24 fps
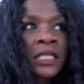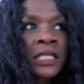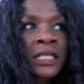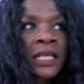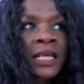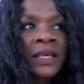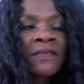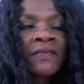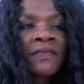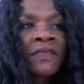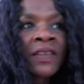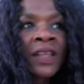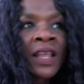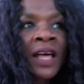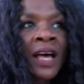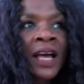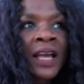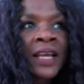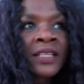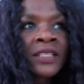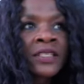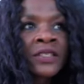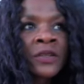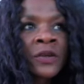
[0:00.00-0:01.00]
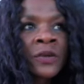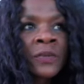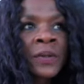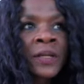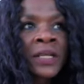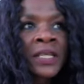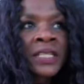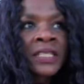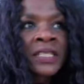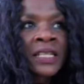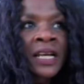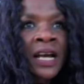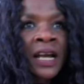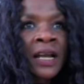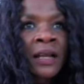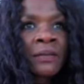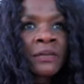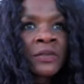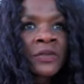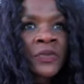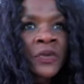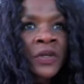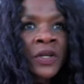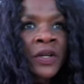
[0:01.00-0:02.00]
they've lied so many
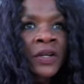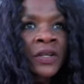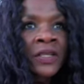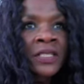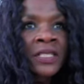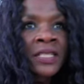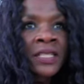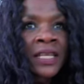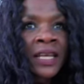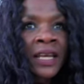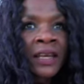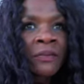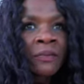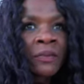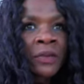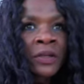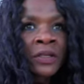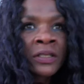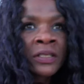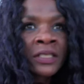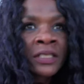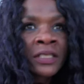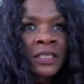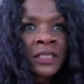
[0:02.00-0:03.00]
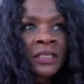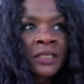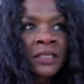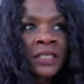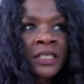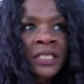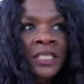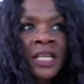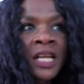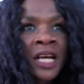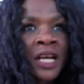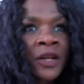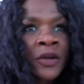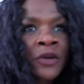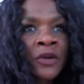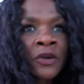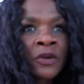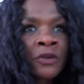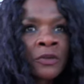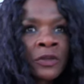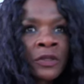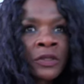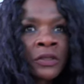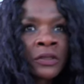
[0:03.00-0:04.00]
times in regards to Kate Middleton. It's not
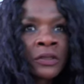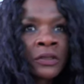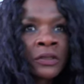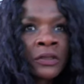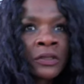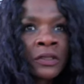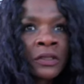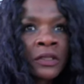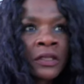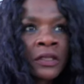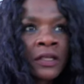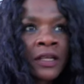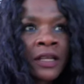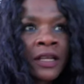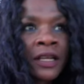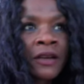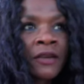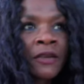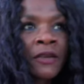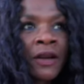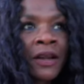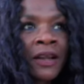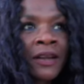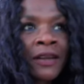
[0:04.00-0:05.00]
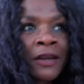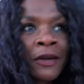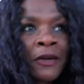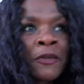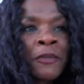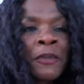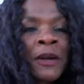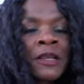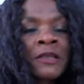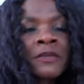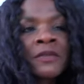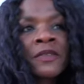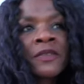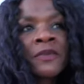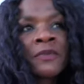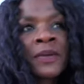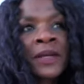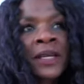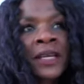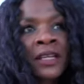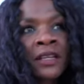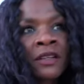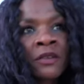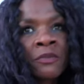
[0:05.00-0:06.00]
normal it, it reminds me of
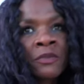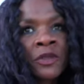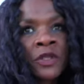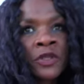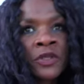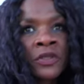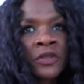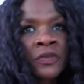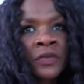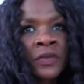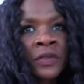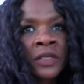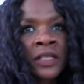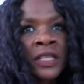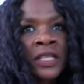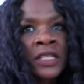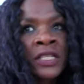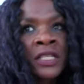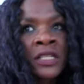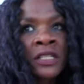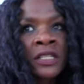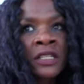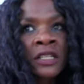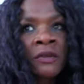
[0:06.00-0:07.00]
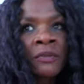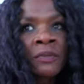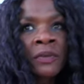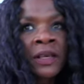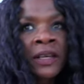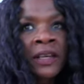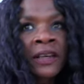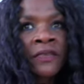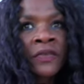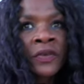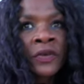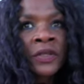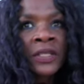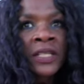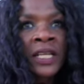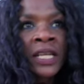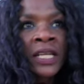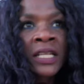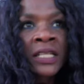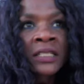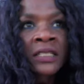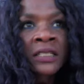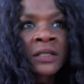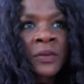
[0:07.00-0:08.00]
being in an abusive relationship. Like if you're
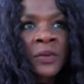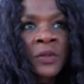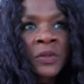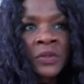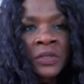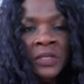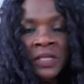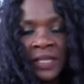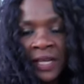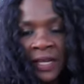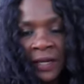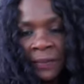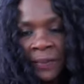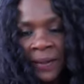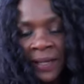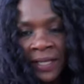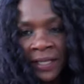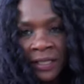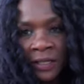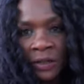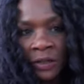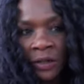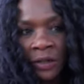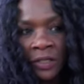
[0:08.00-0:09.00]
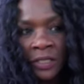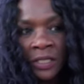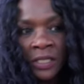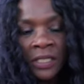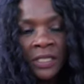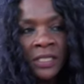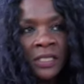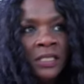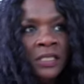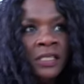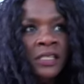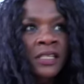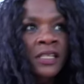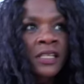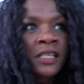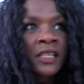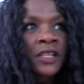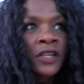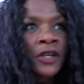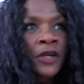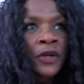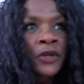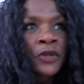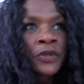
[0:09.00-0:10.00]
dating someone who's a psychopathic narcissist
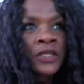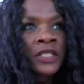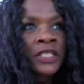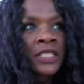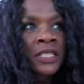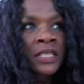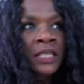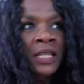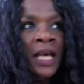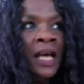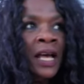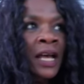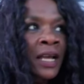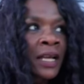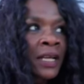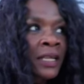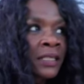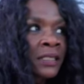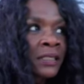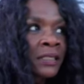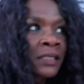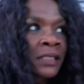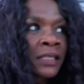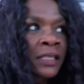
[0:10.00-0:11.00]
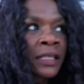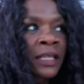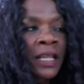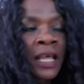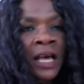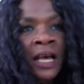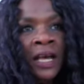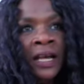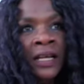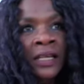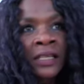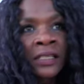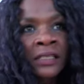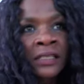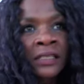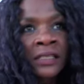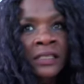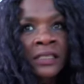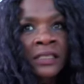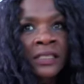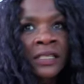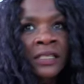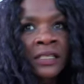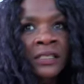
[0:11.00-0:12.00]
who just lies and lies
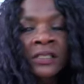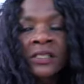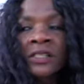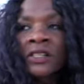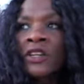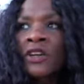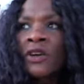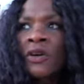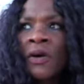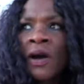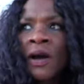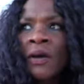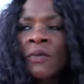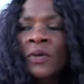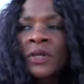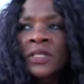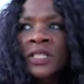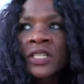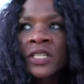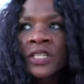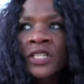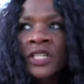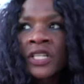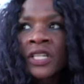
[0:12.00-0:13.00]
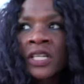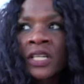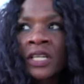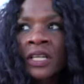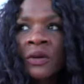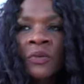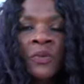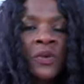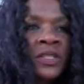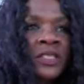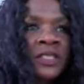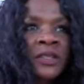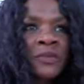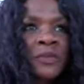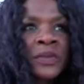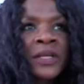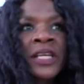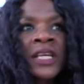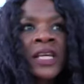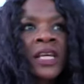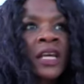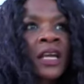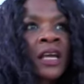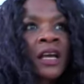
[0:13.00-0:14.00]
and says, No, I wasn't cheating, it wasn't
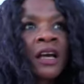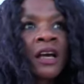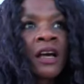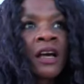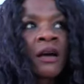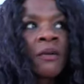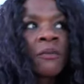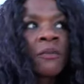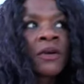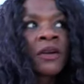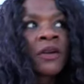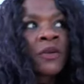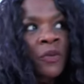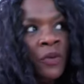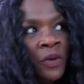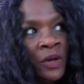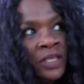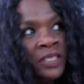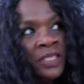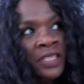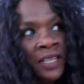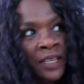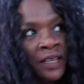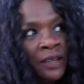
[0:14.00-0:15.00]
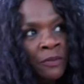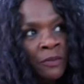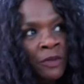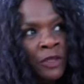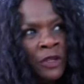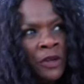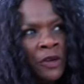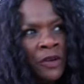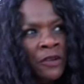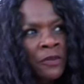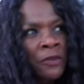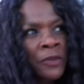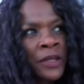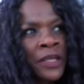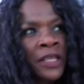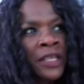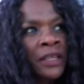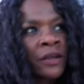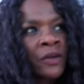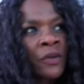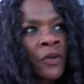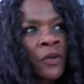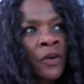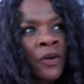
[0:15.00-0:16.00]
me, but it was him. You know what I
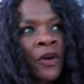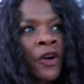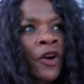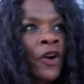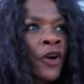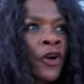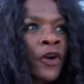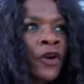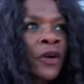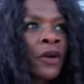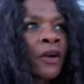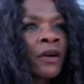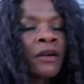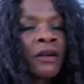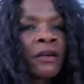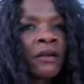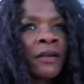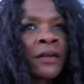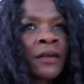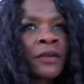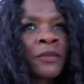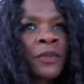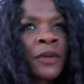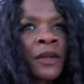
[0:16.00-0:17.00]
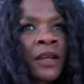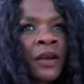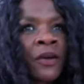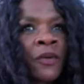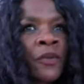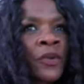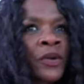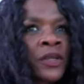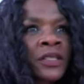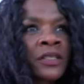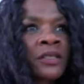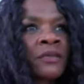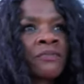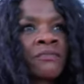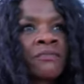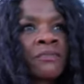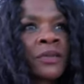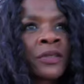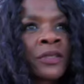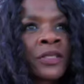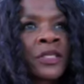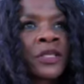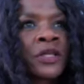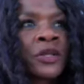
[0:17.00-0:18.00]
mean? Or her, depending on which
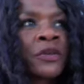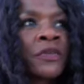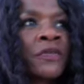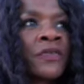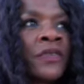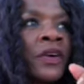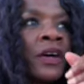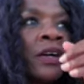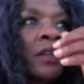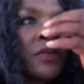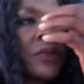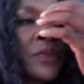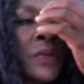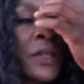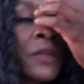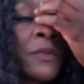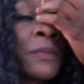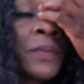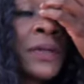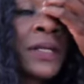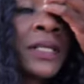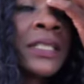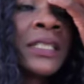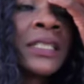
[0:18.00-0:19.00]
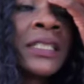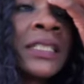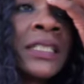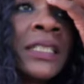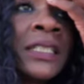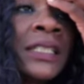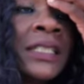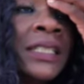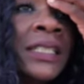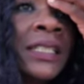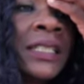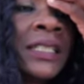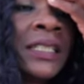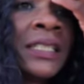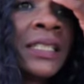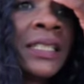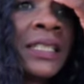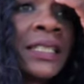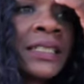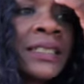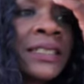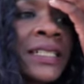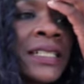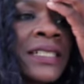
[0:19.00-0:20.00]
person you're involved with. But
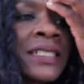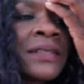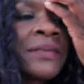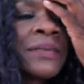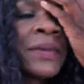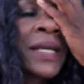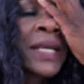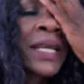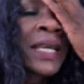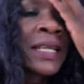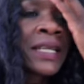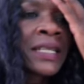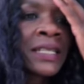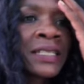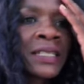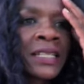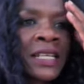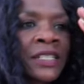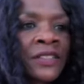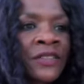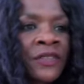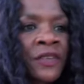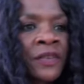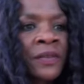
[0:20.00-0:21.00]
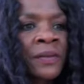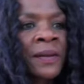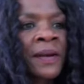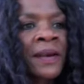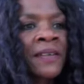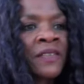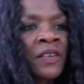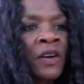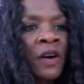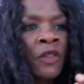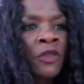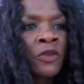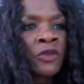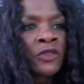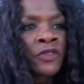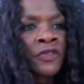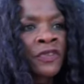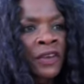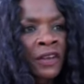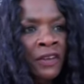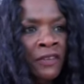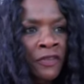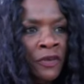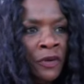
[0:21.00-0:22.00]
it doesn't make any sense for them to have all those
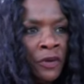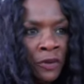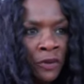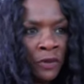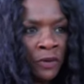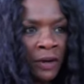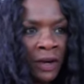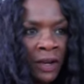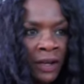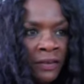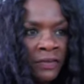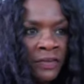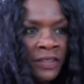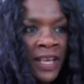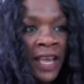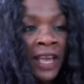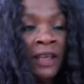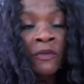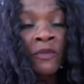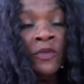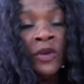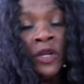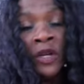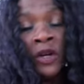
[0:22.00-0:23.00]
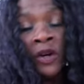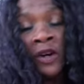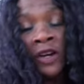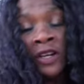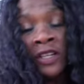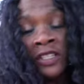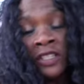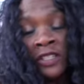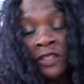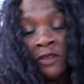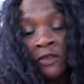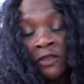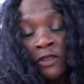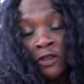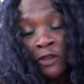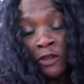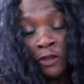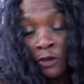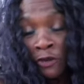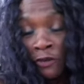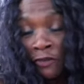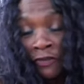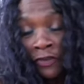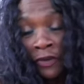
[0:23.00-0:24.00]
fake photographs. And regards to the
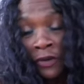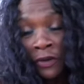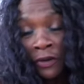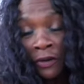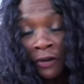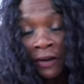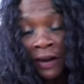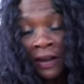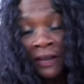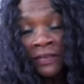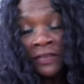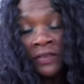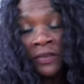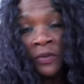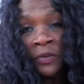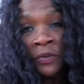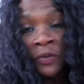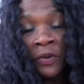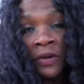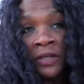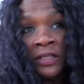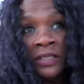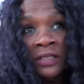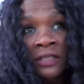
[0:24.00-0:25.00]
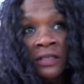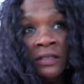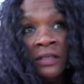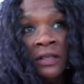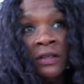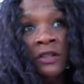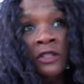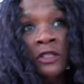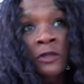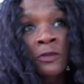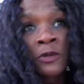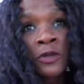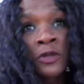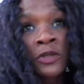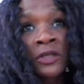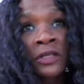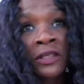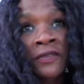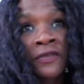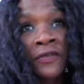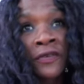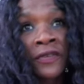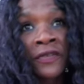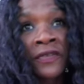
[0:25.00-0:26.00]
new photographs, the ones that are
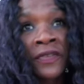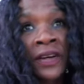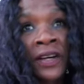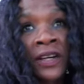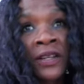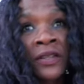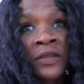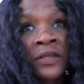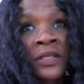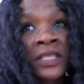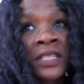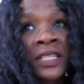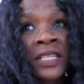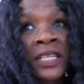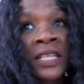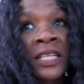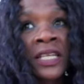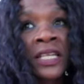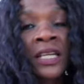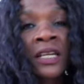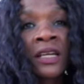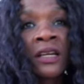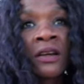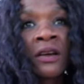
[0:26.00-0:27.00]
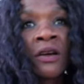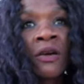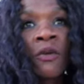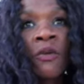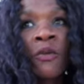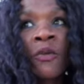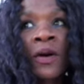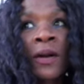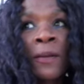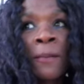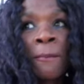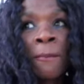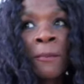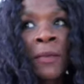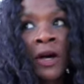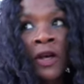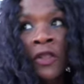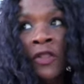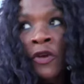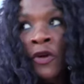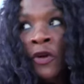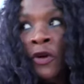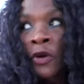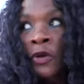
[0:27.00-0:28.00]
supposedly for Father's Day, what
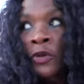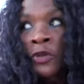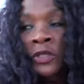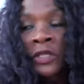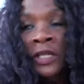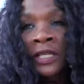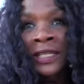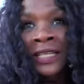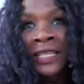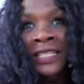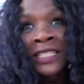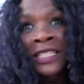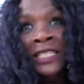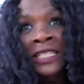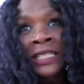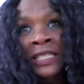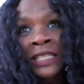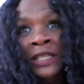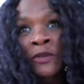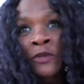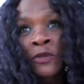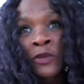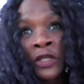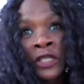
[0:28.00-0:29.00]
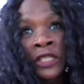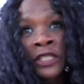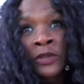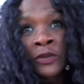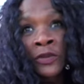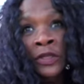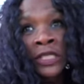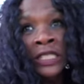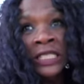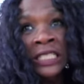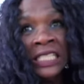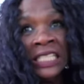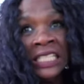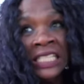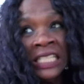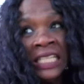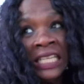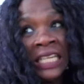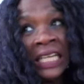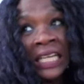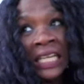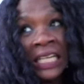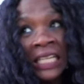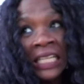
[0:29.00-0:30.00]
mother who's allegedly really, really
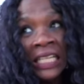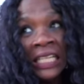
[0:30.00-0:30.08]
sick